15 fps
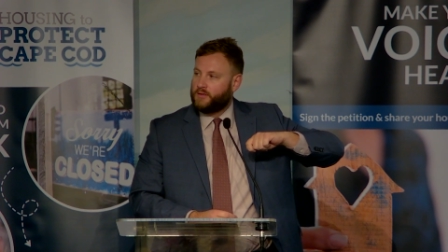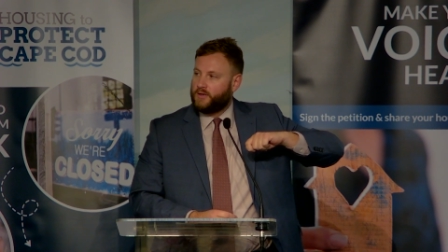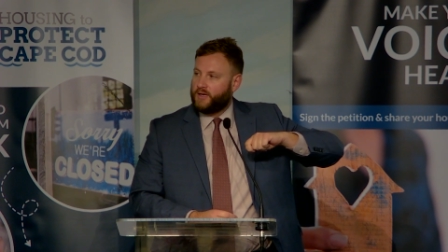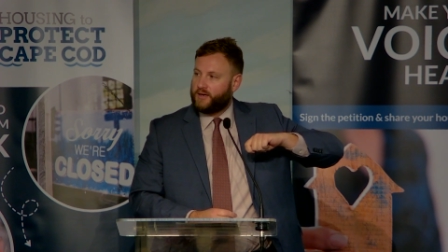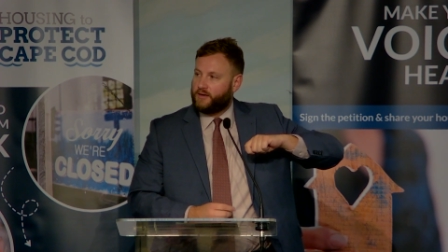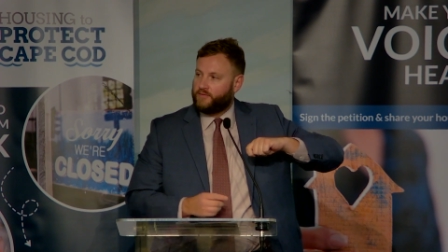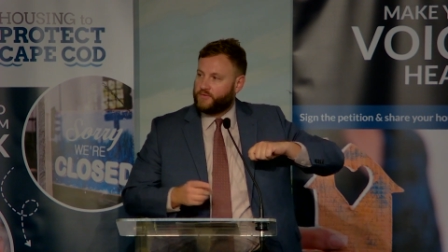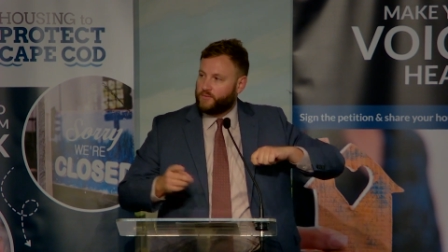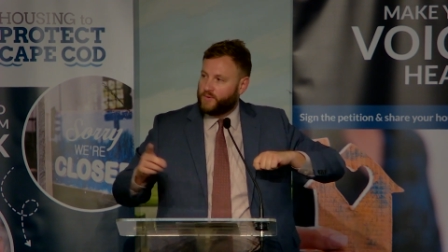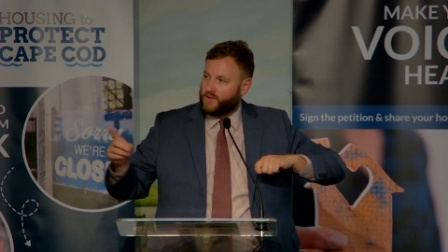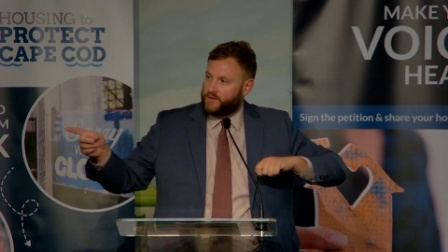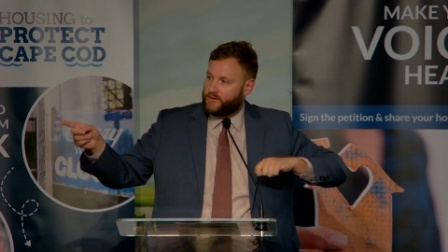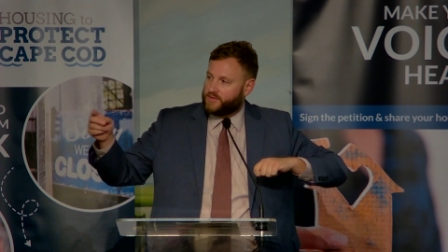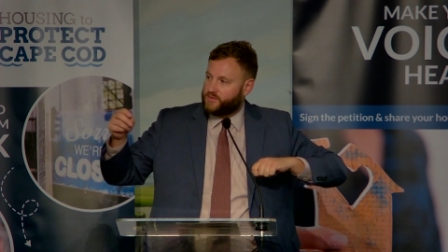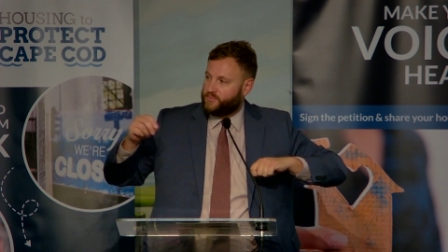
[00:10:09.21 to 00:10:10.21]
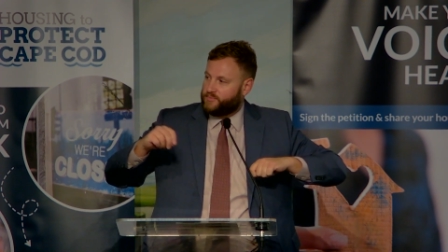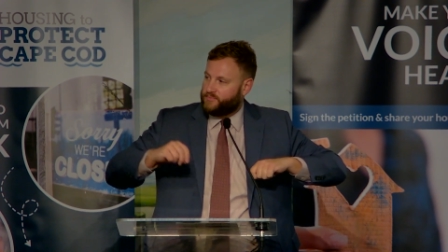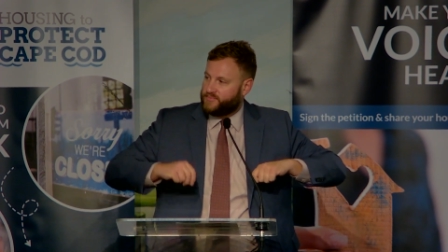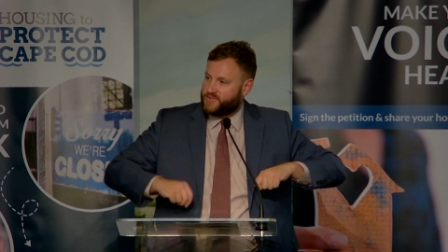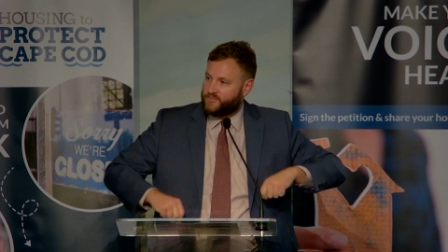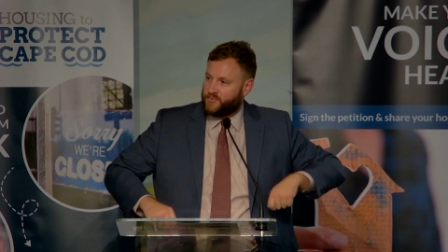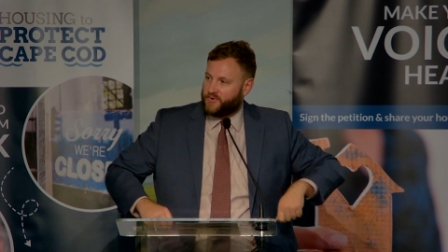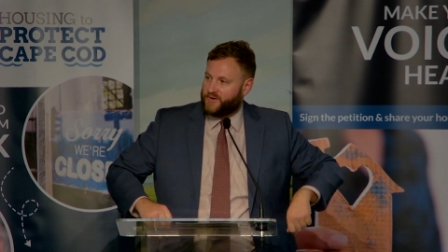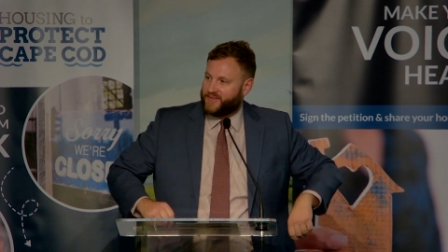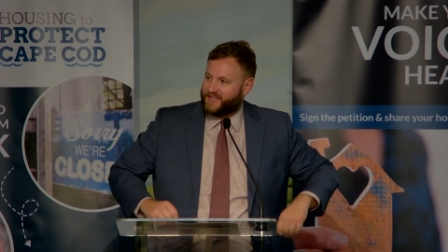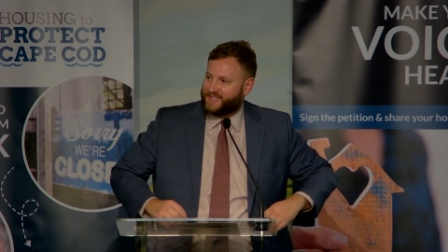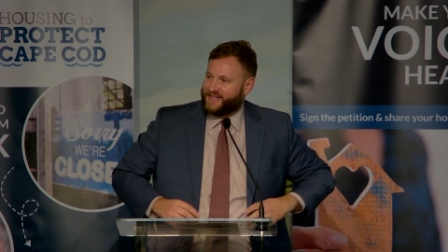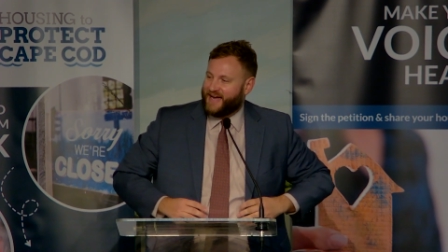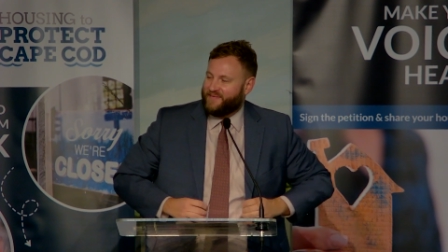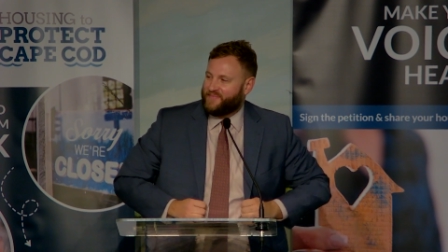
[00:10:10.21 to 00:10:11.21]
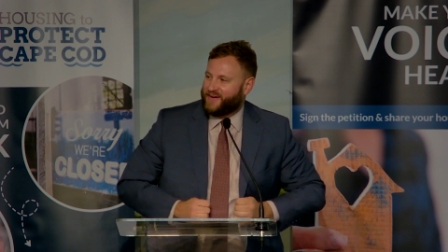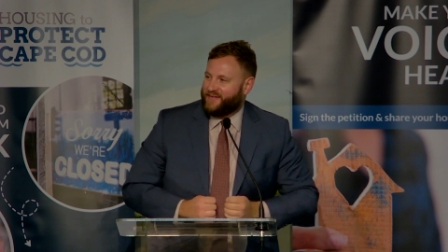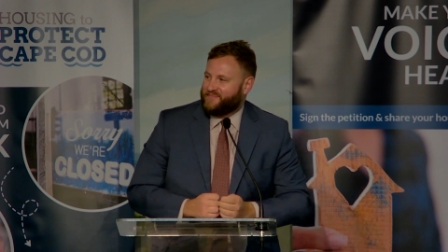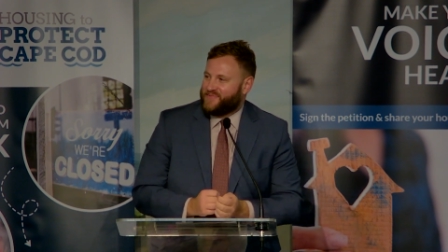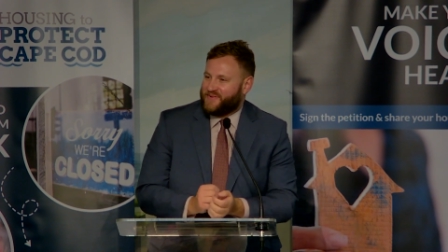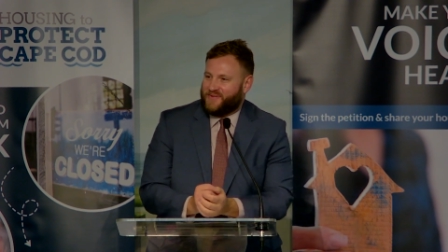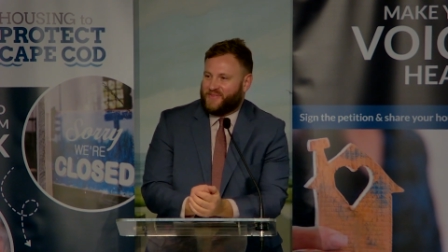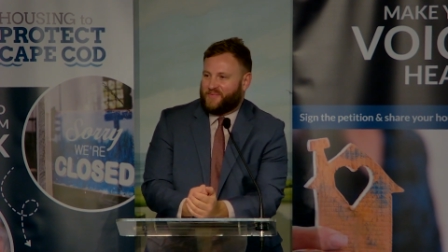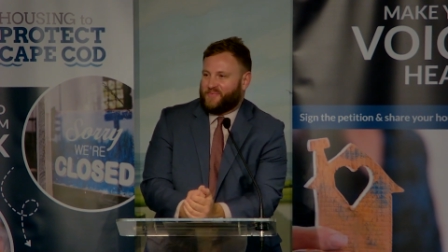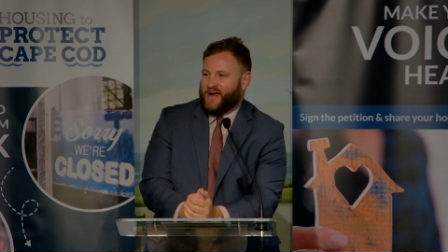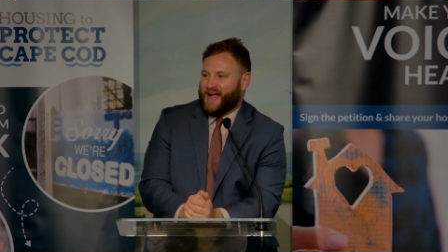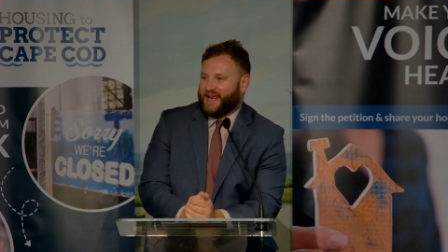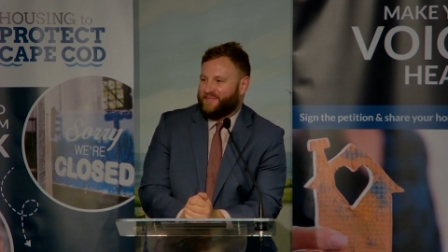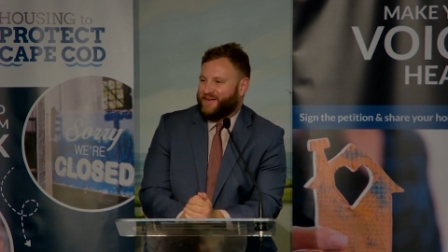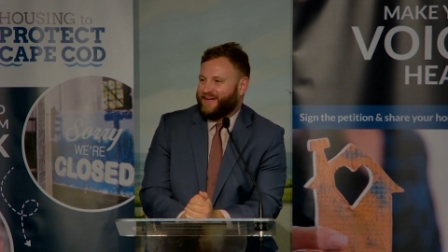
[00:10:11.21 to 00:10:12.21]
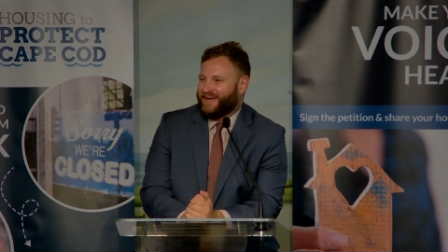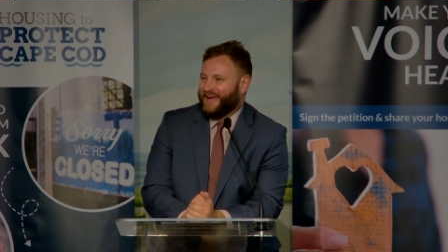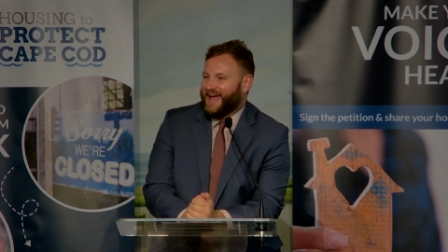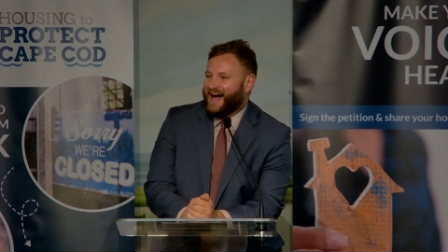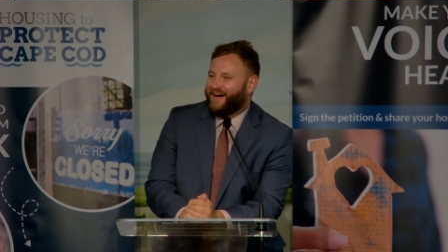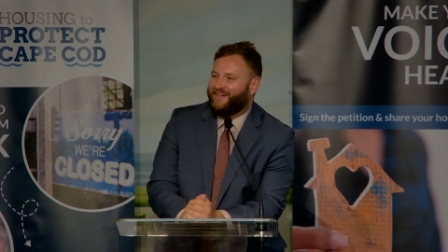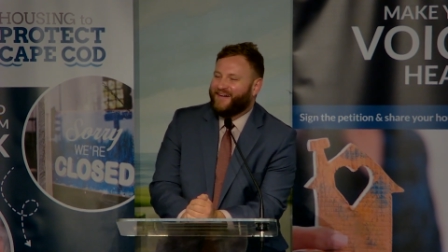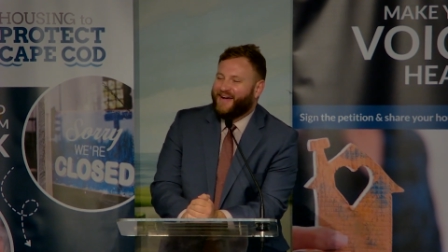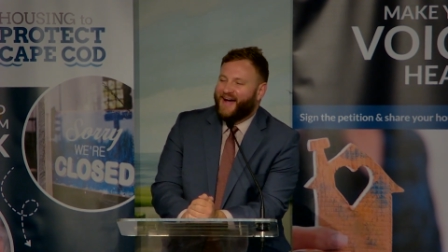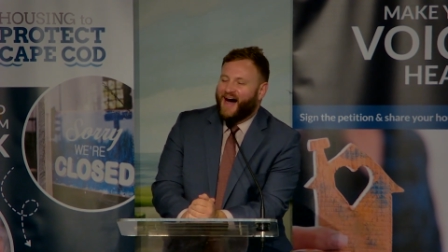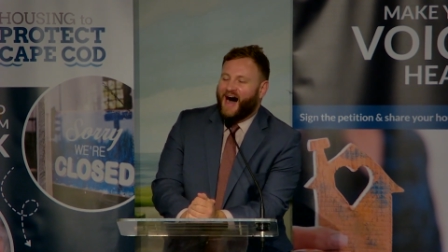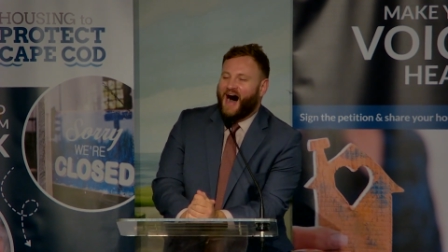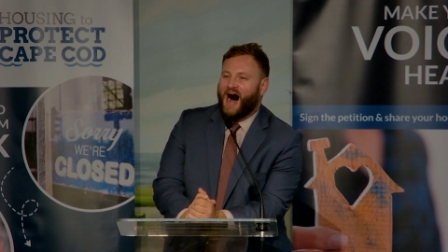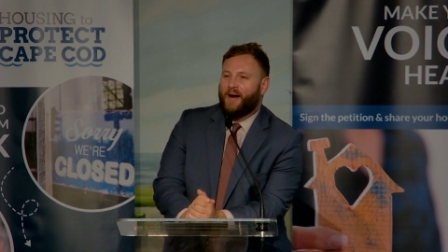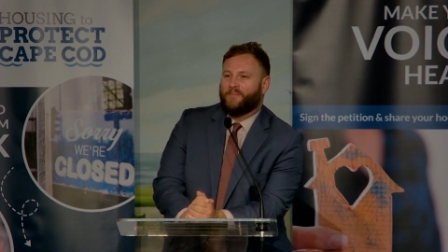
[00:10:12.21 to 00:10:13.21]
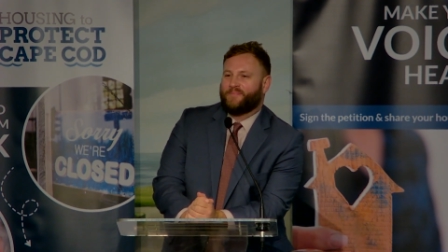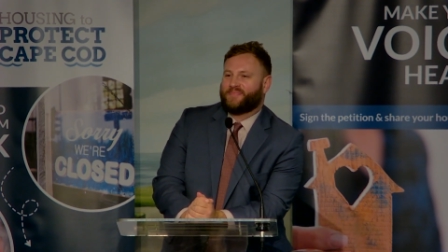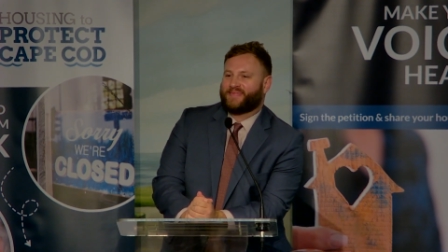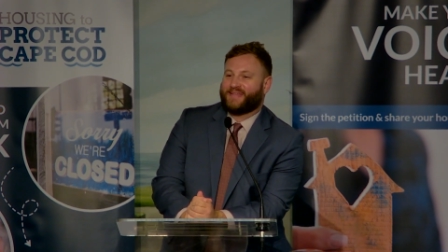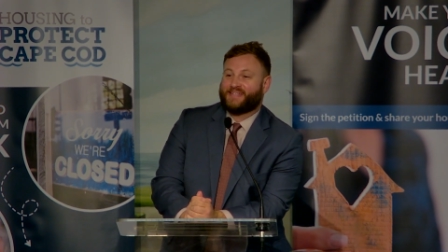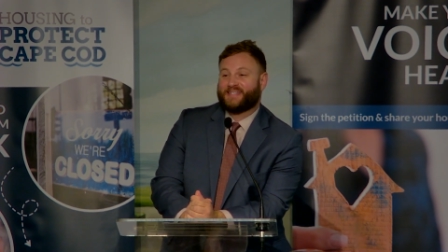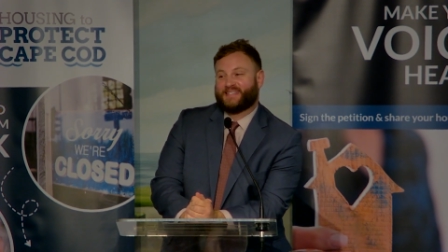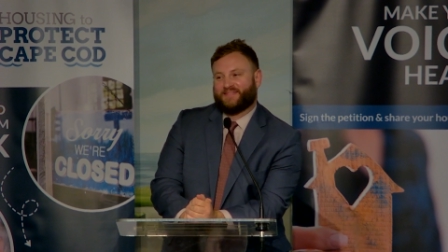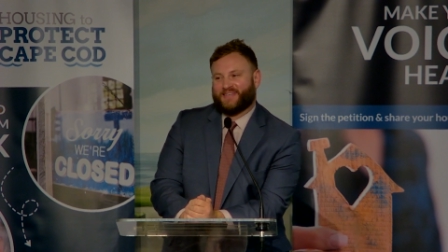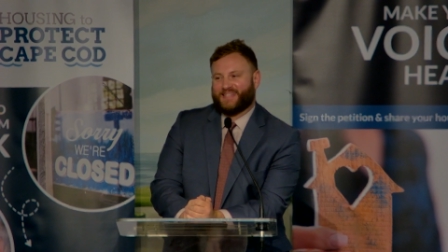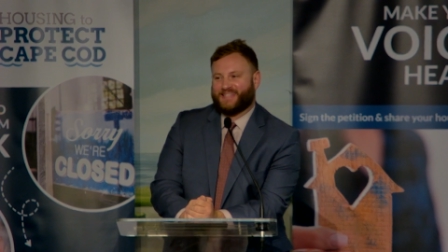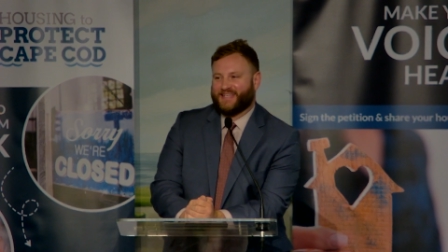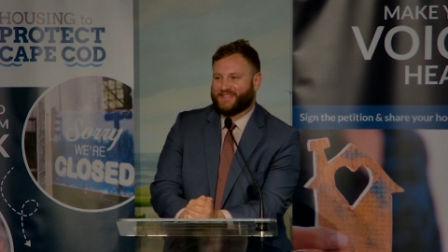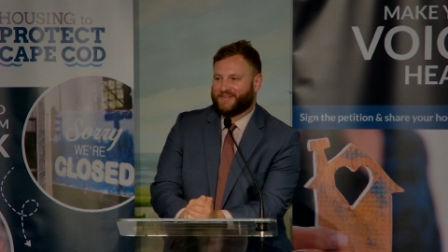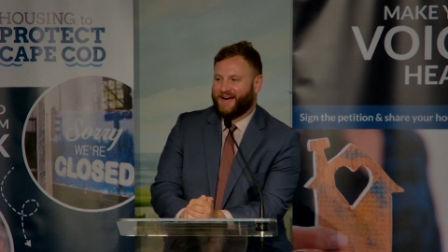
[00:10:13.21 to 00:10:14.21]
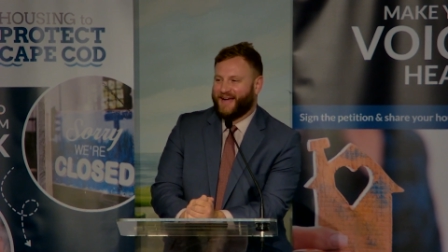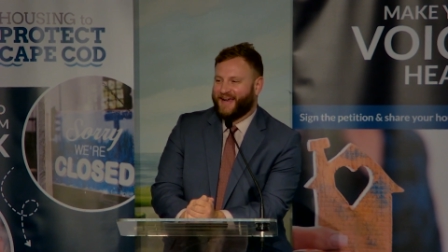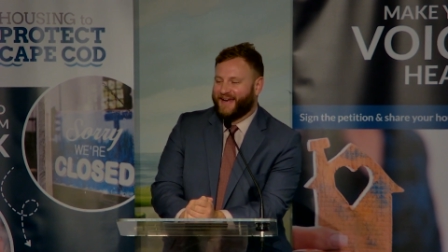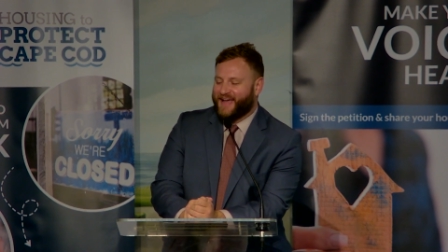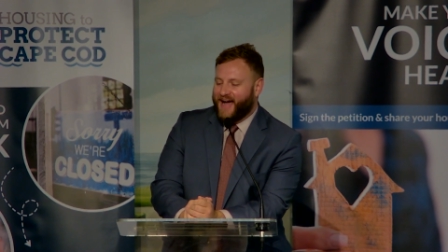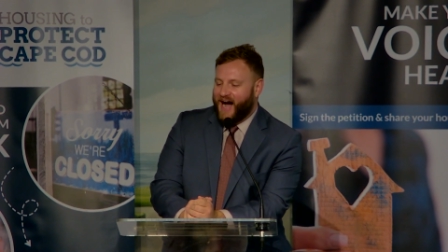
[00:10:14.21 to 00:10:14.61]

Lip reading: I don't know if the realtors supported it at the time, but I'm thrilled they're bragging about it now. Just have to tease Ryan.